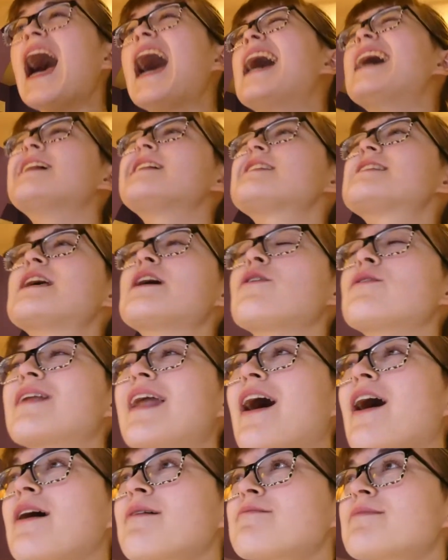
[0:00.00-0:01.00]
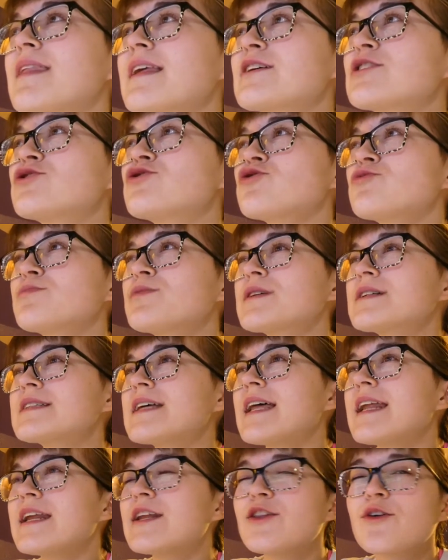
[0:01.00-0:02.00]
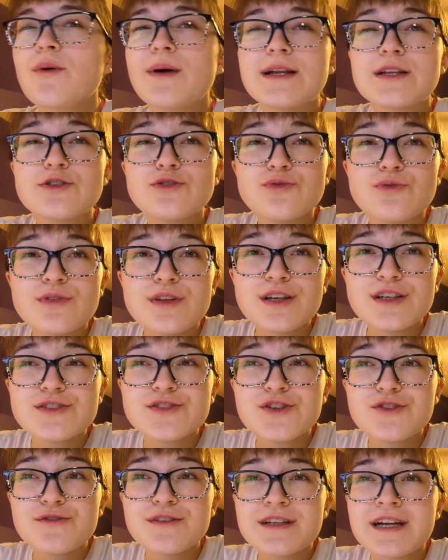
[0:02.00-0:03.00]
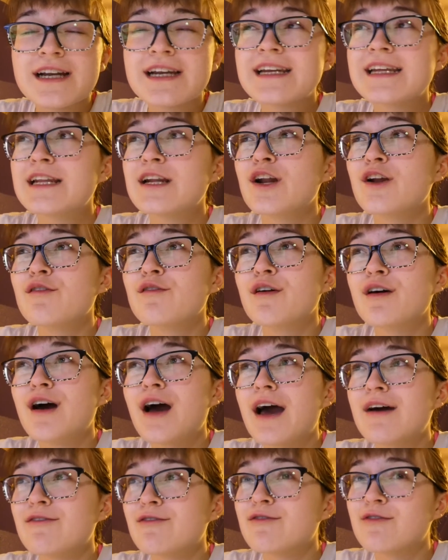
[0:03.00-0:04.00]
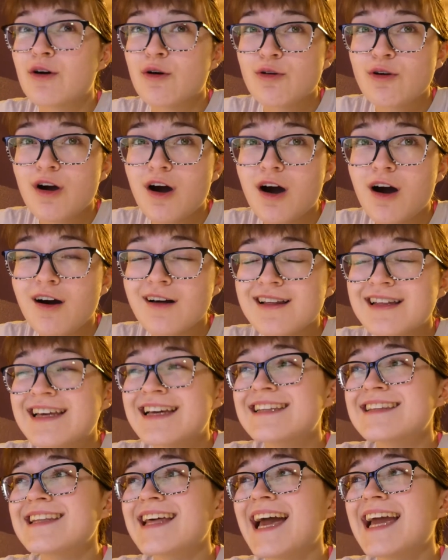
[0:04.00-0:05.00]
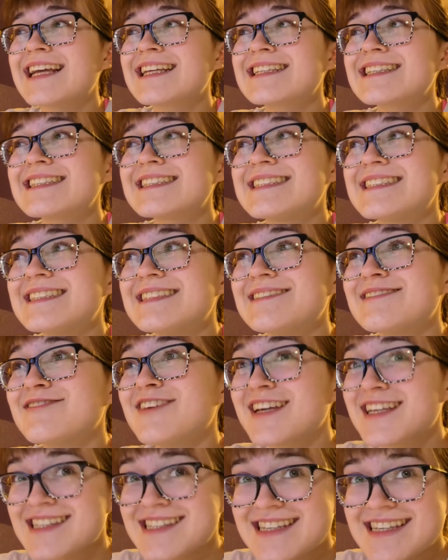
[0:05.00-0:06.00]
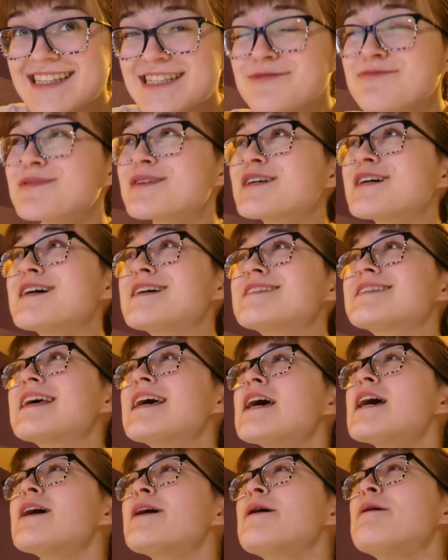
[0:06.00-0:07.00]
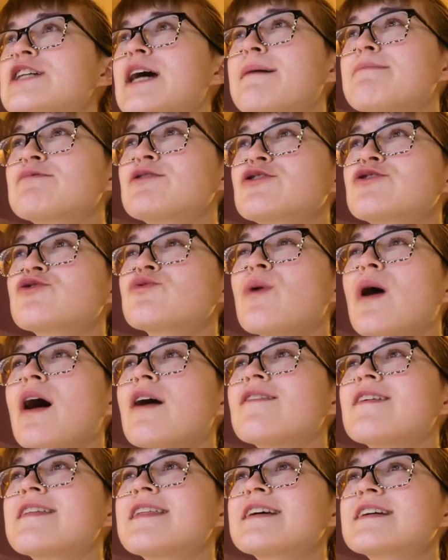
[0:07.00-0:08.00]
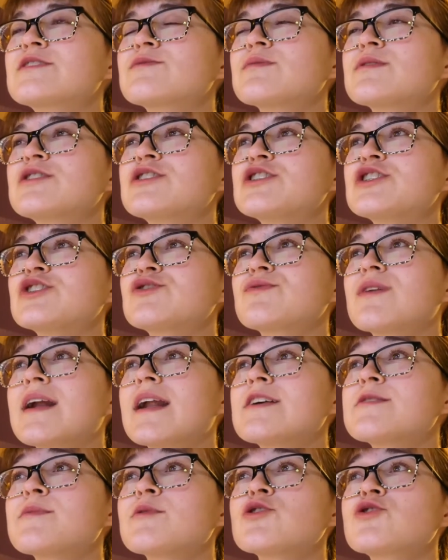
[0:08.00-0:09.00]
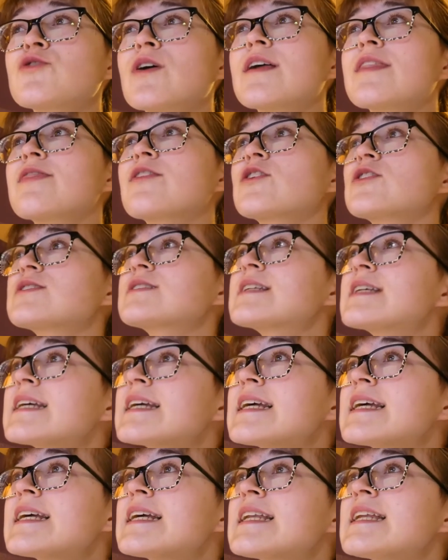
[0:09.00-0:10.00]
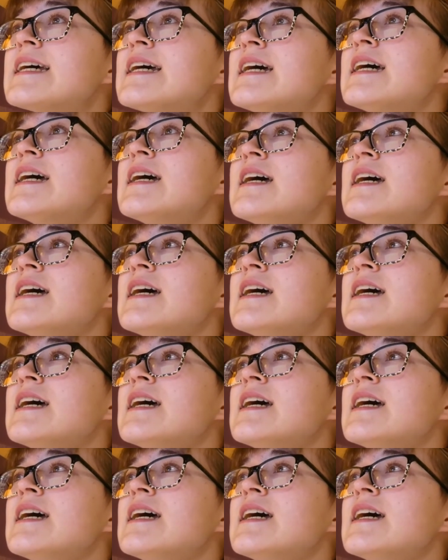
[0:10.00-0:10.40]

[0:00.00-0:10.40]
And so now I'm like super excited, though I do think Sophie and I, you know, have a phone call and like fix this, because chapter 12, I think, is what she just read. I'm supposed to write 13.